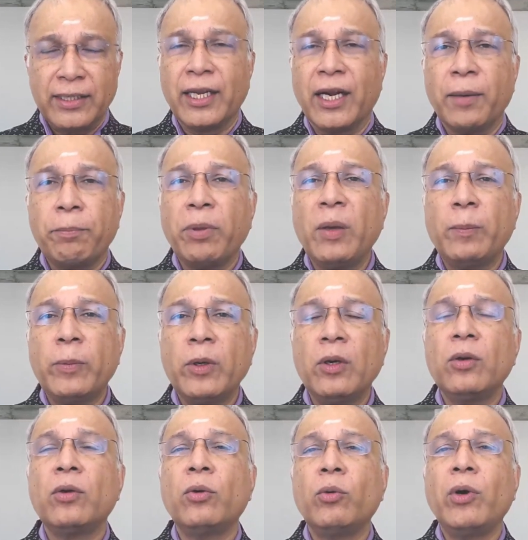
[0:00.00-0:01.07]
There are people
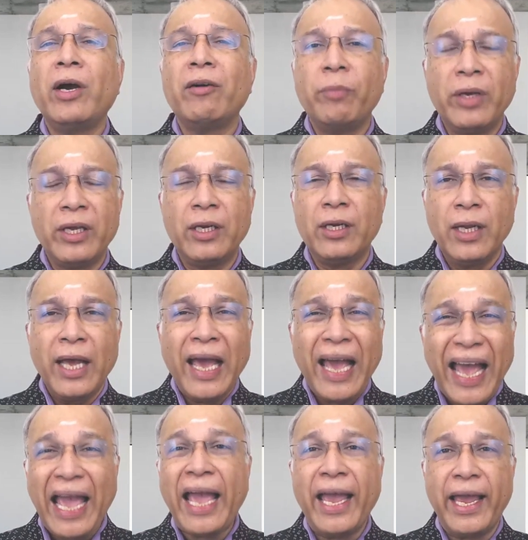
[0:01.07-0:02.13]
who have been
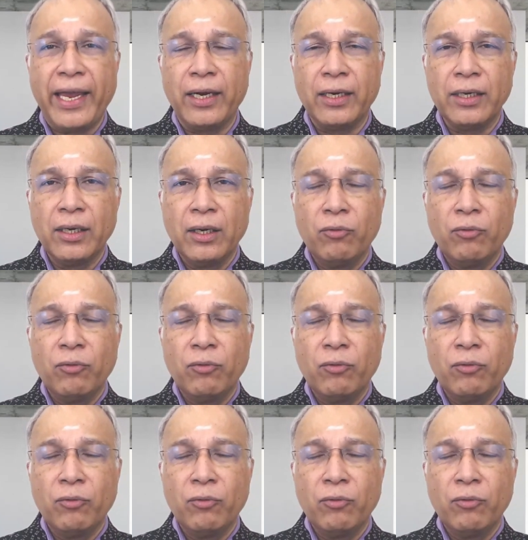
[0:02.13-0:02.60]
hanged